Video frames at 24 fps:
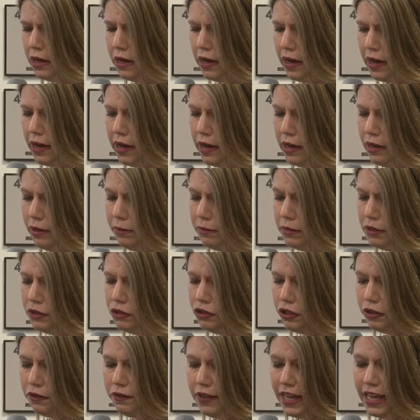Um,
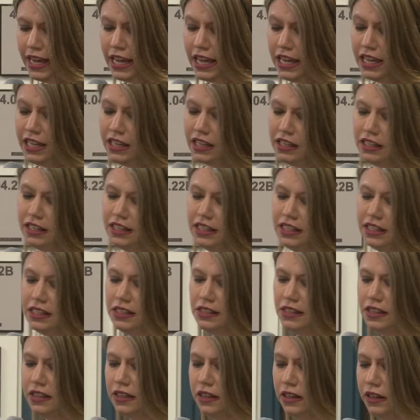Gervais
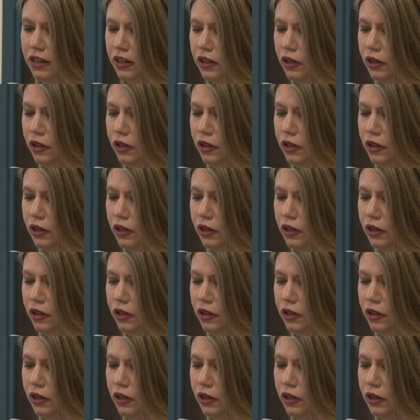is the